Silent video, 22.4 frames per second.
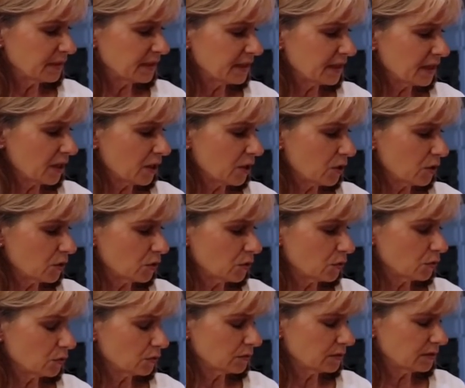B
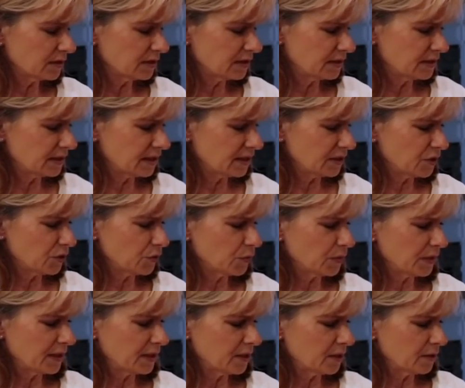O D
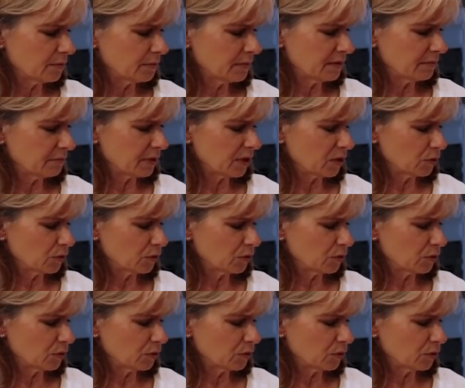U M,